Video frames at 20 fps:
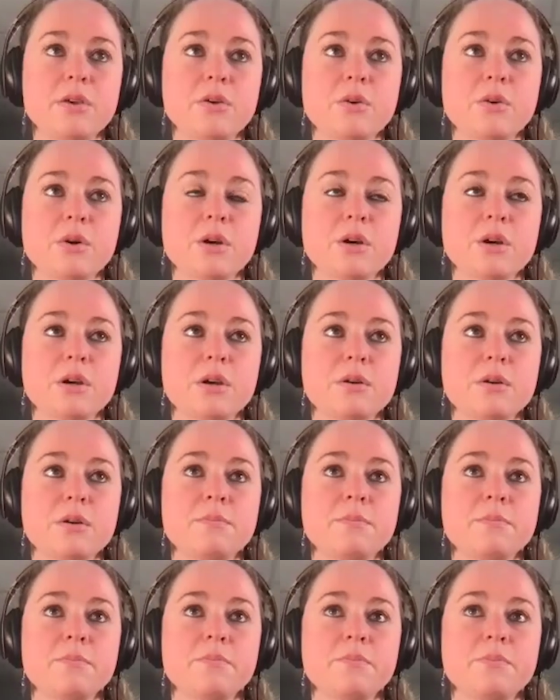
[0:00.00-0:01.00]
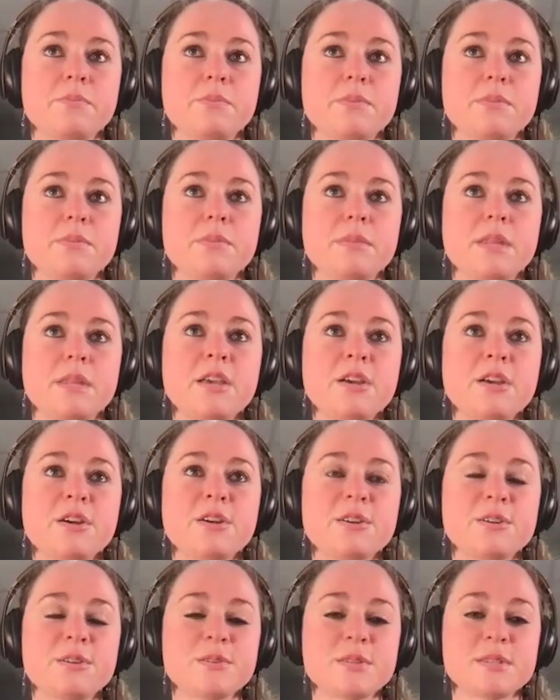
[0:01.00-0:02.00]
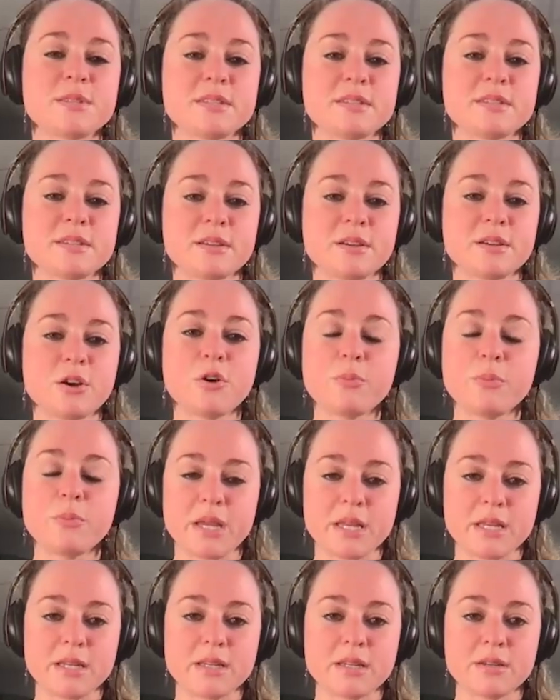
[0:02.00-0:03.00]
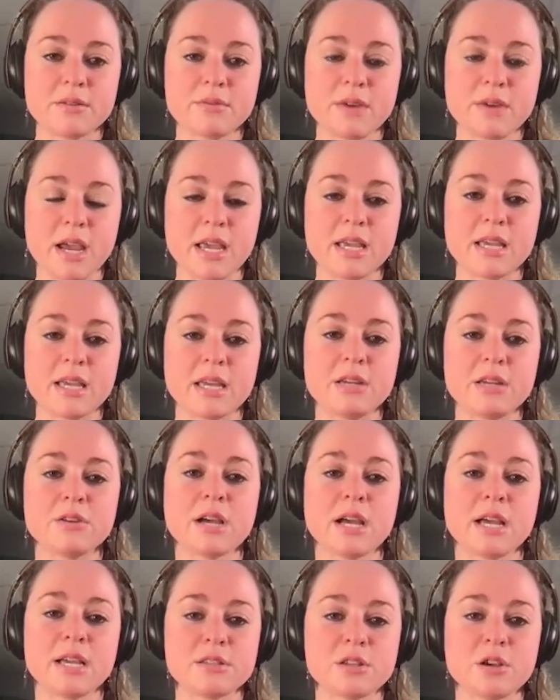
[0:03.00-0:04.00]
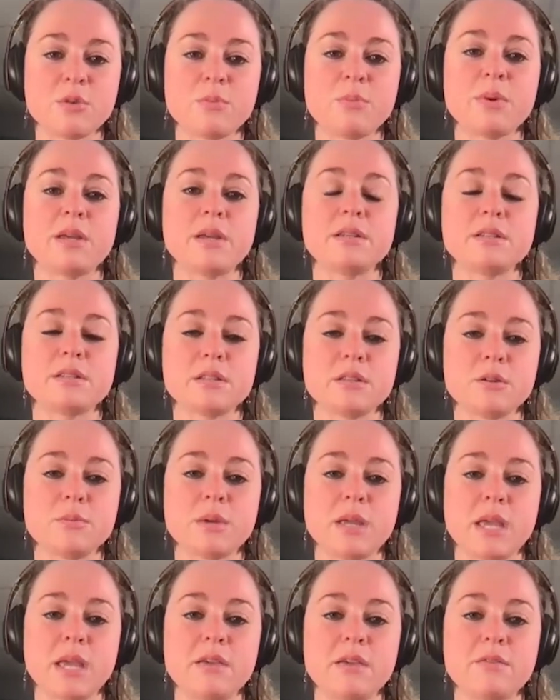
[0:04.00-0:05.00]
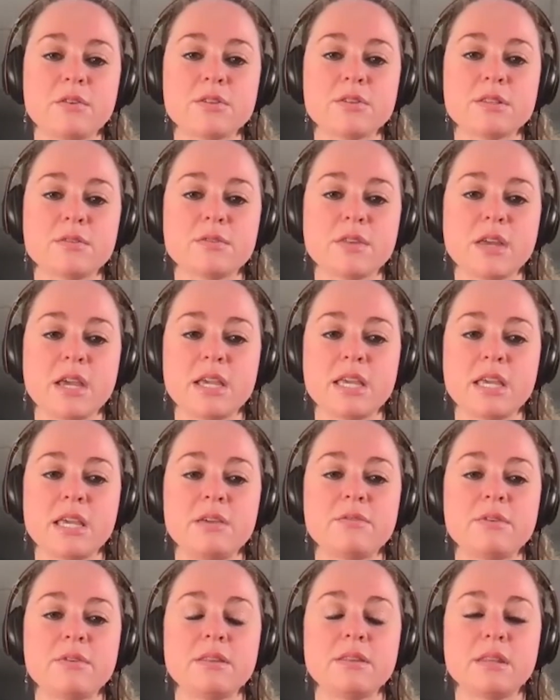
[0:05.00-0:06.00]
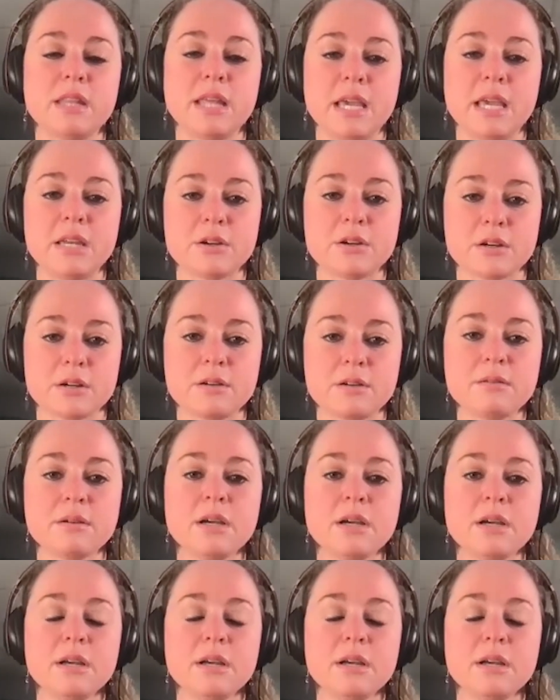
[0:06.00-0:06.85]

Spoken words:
your ears open, right? And your eyes open to their behaviors of like even later,